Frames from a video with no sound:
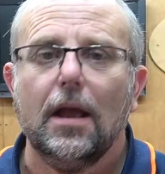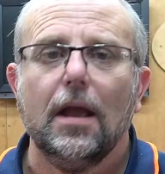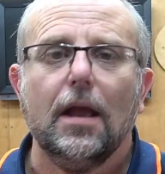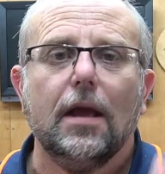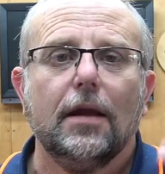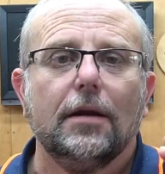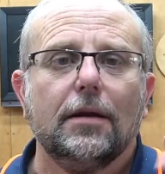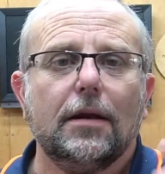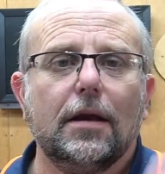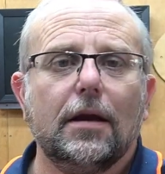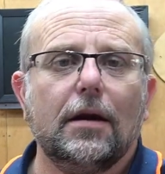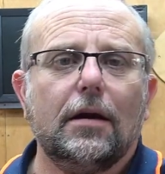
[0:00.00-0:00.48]

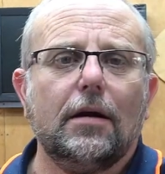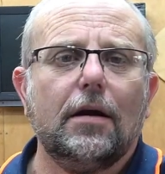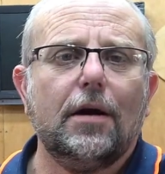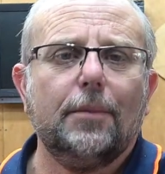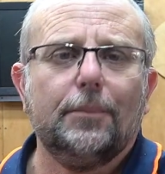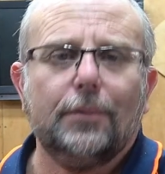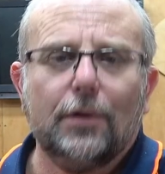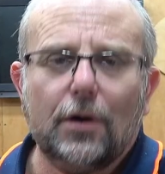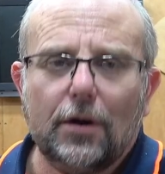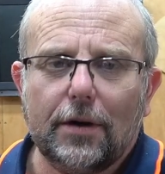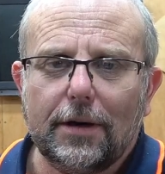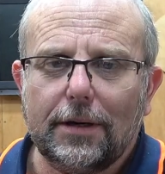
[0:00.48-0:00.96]
Now,
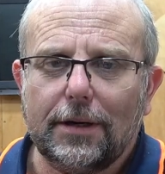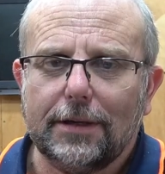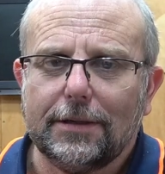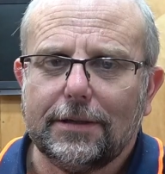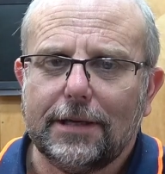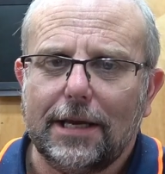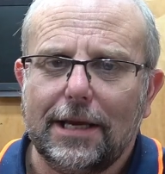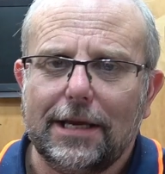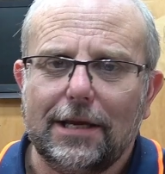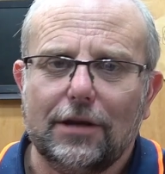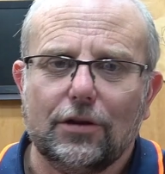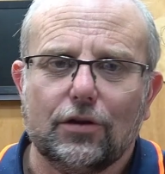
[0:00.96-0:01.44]
I'm not going to
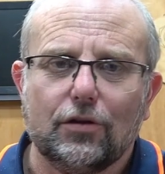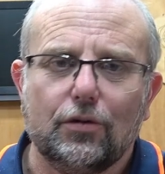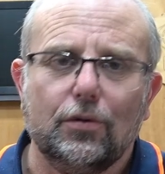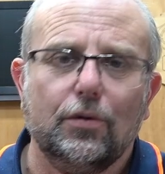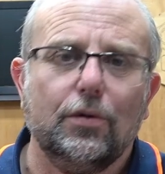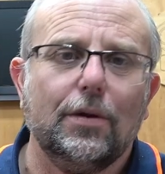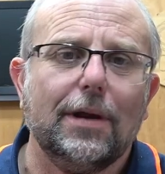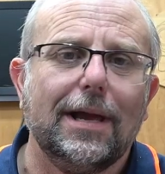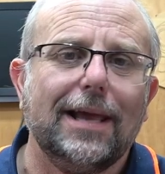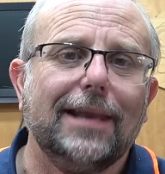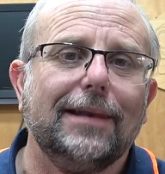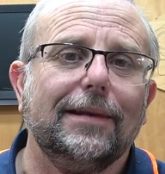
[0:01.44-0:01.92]
take you
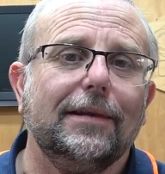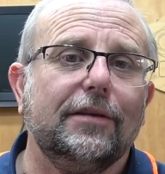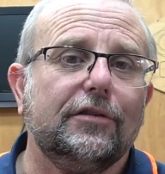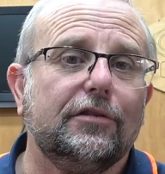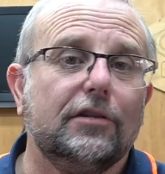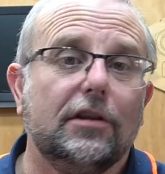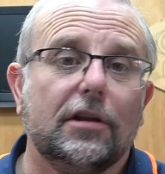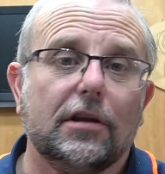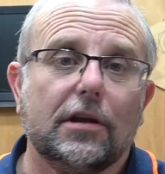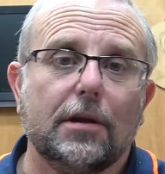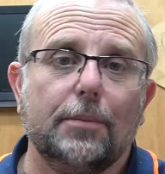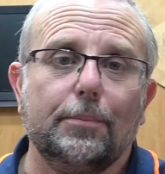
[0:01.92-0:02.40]
through a list
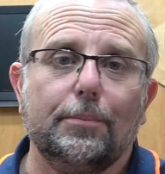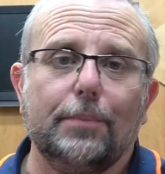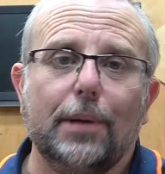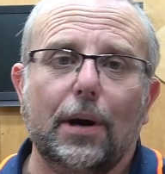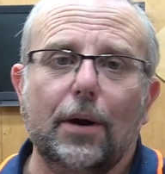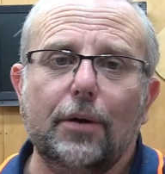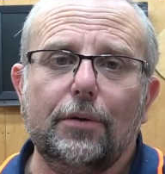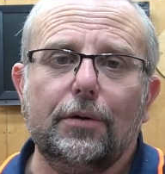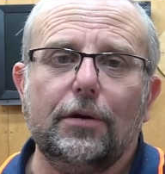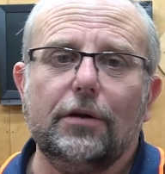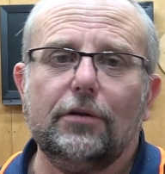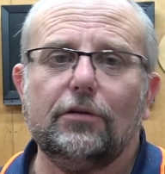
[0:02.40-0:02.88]
of the
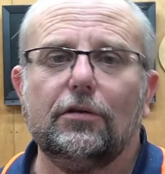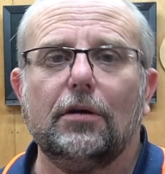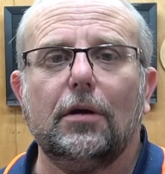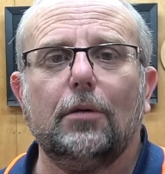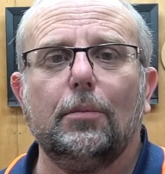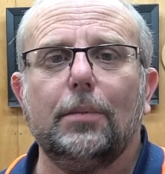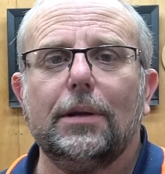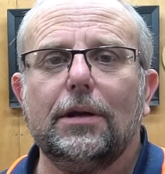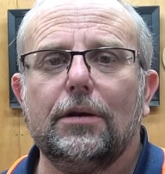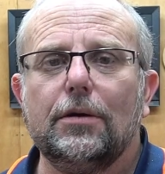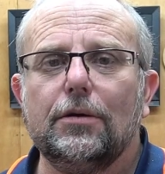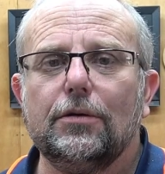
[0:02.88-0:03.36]
components I'll
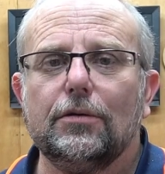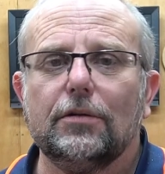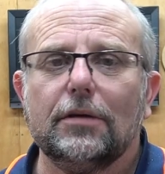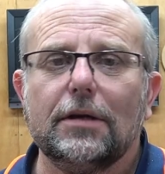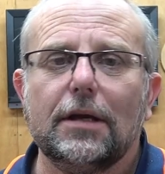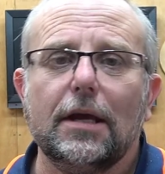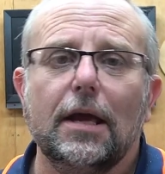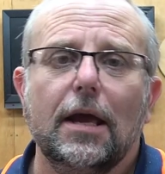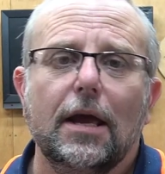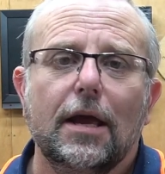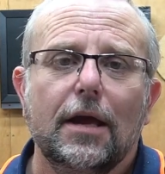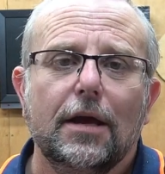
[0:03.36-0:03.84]
be
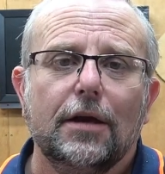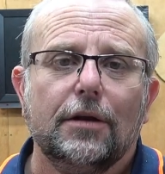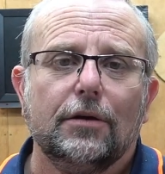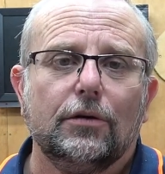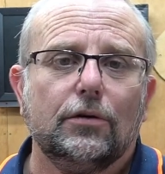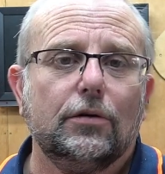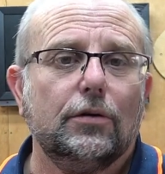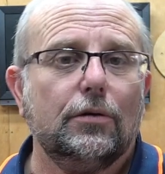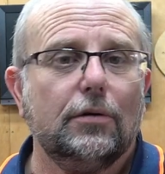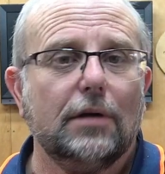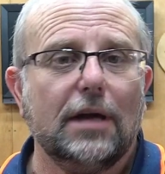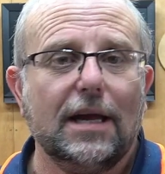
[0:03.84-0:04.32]
using
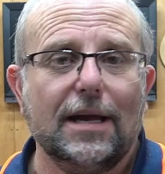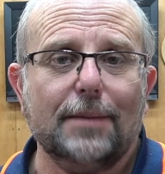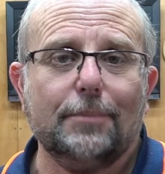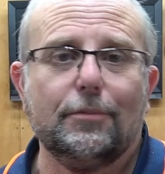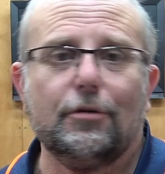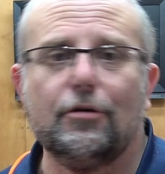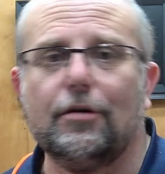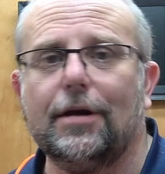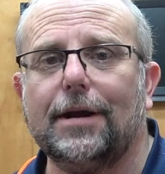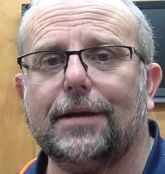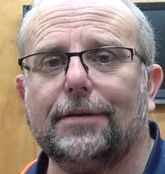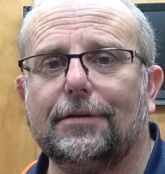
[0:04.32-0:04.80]
to
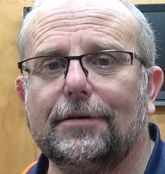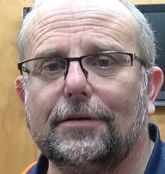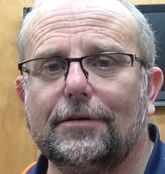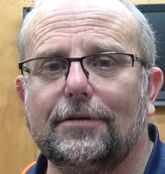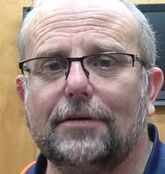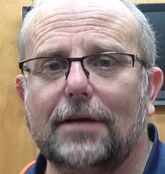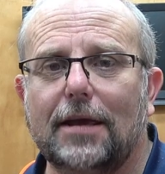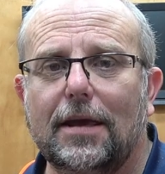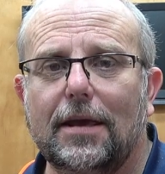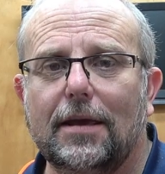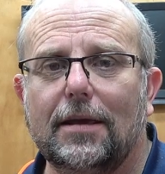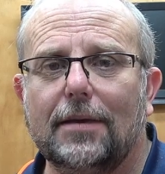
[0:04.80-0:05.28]
upgrade this
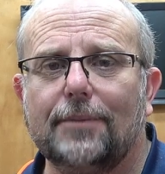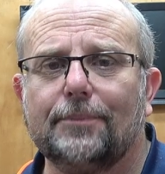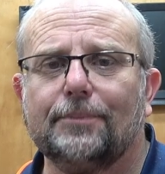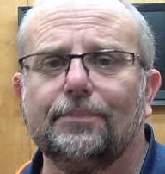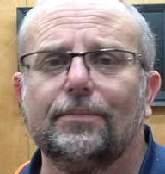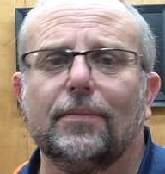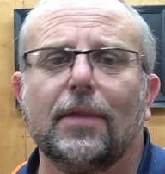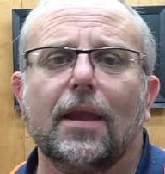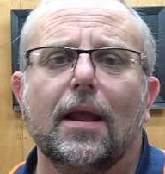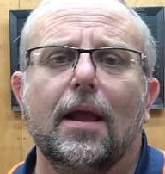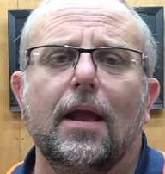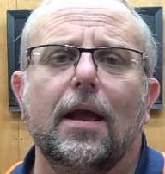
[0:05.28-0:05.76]
here.
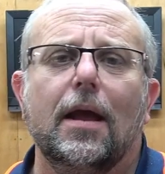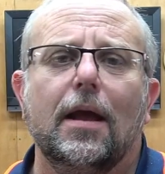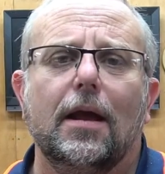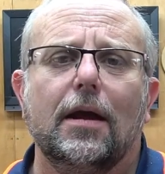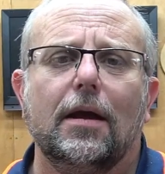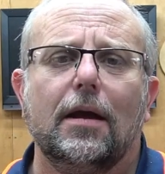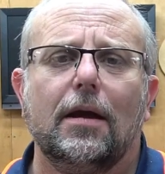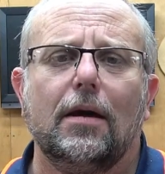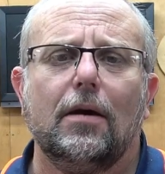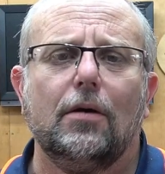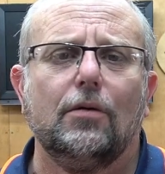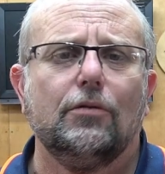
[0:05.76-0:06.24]

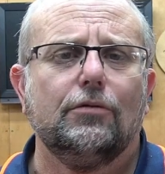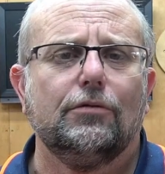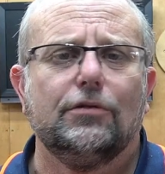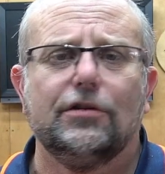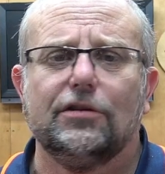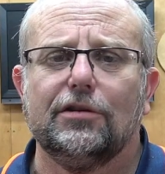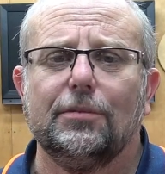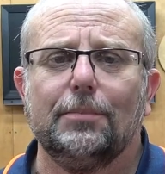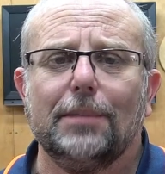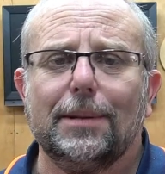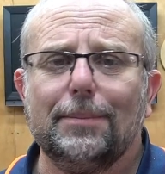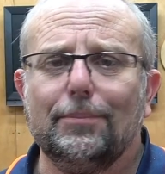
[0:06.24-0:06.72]
I'll
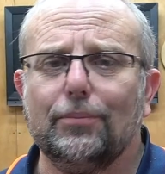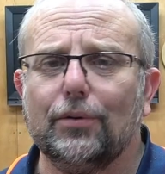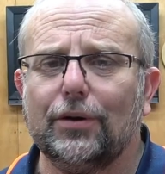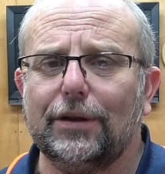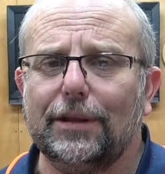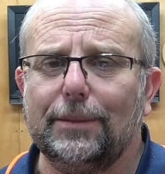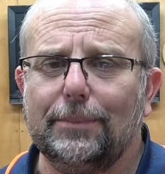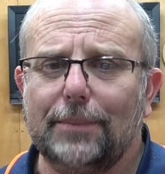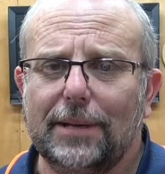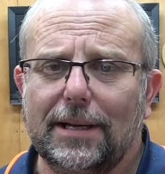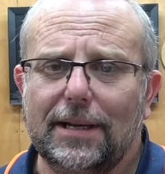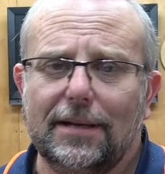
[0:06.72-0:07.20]
just simply bring
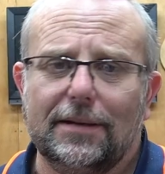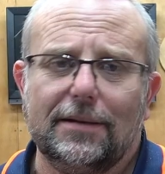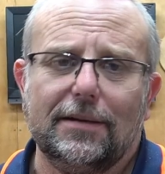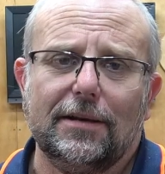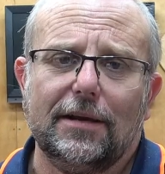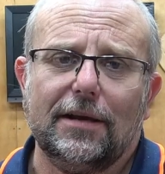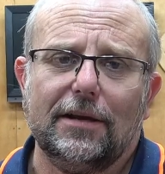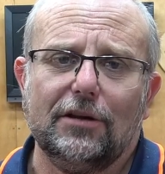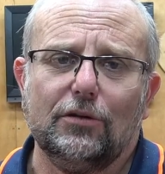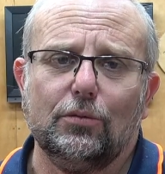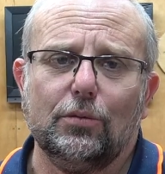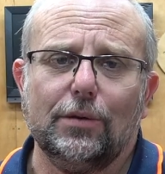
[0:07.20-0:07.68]
them out
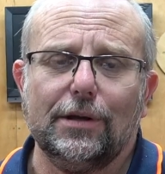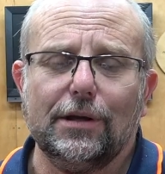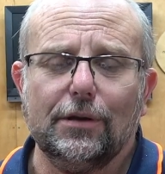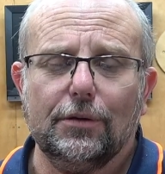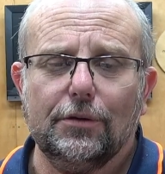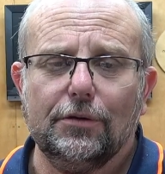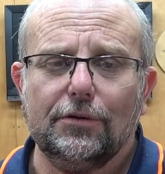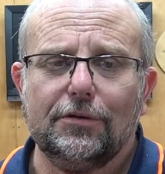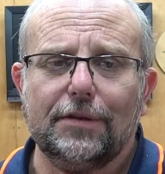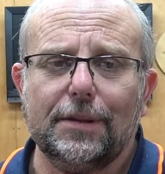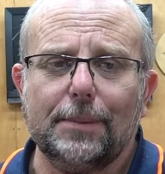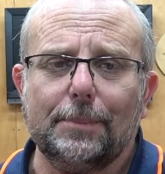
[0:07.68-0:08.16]
as we
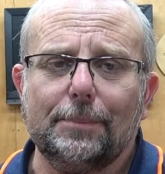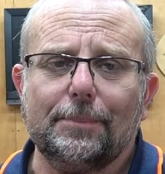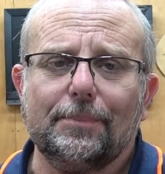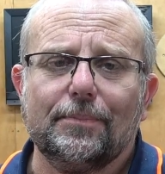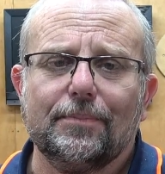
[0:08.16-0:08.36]
use them.